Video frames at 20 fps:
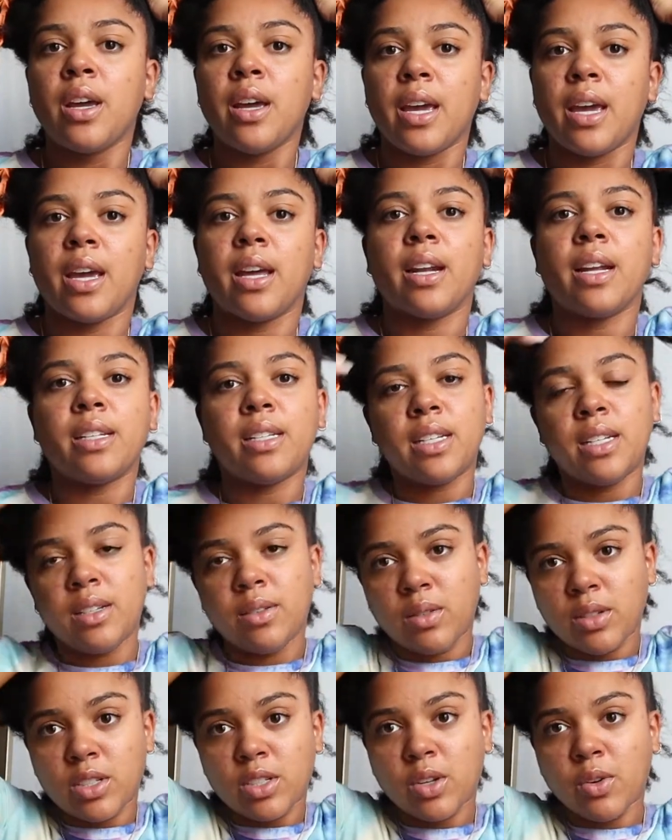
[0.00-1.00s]
And I
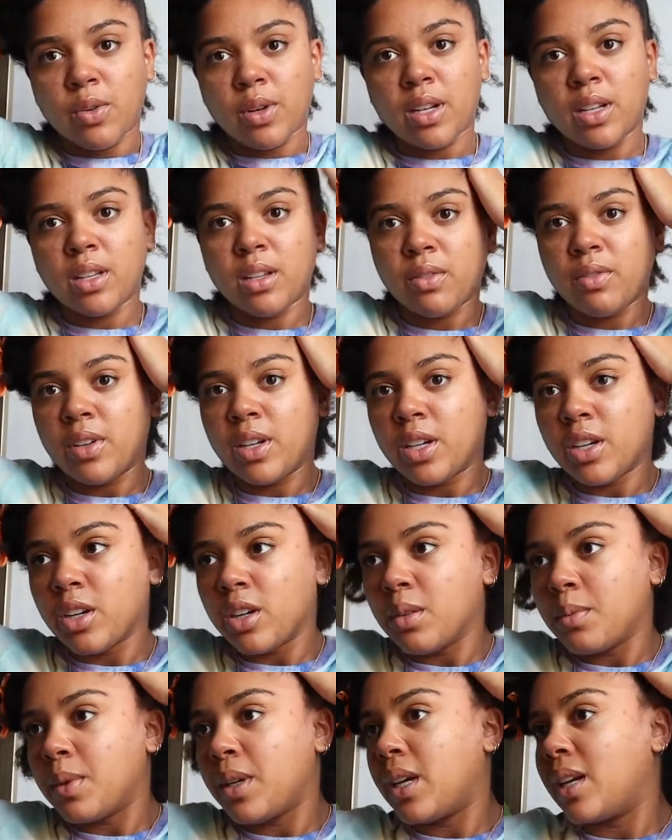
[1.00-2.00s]
didn't soak it in the
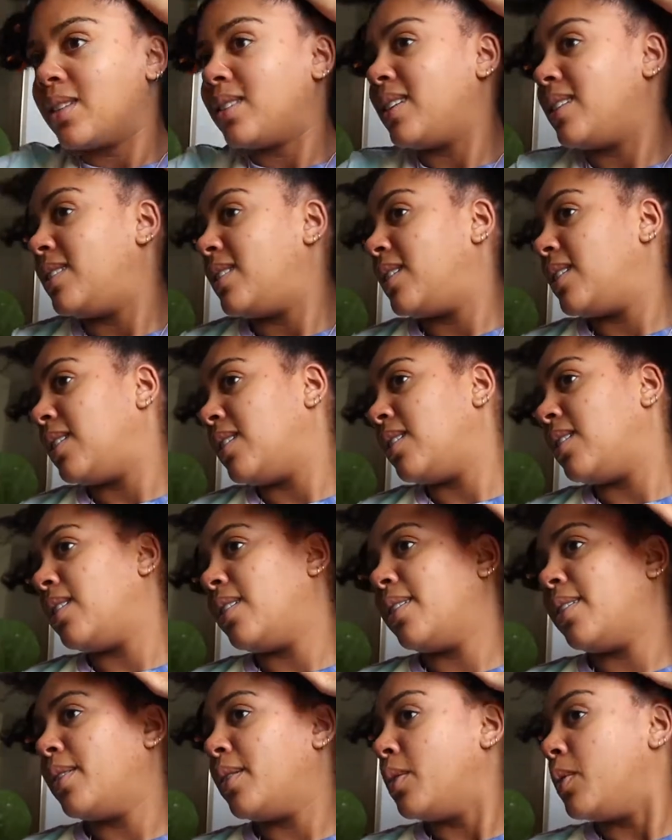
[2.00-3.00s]
vinegar because I didn't
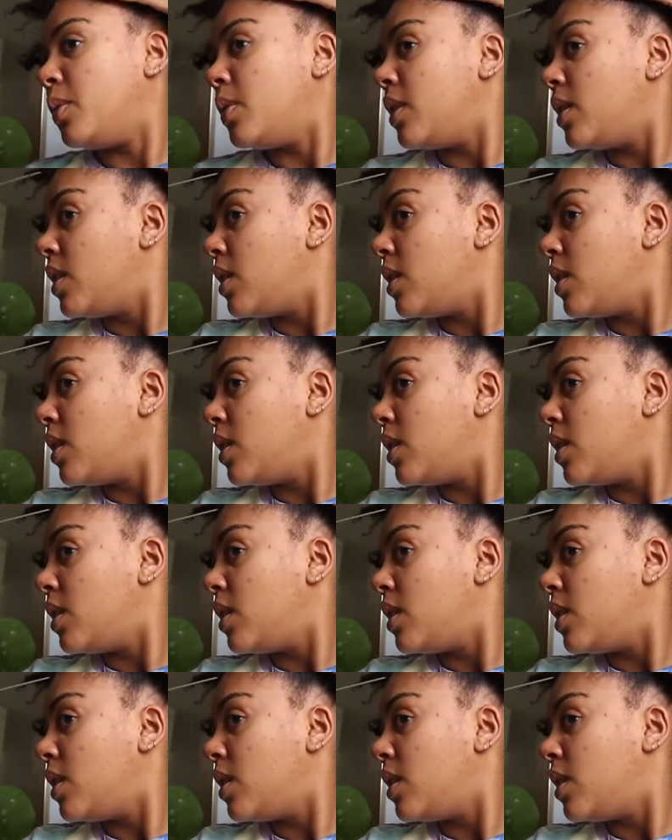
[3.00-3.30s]
know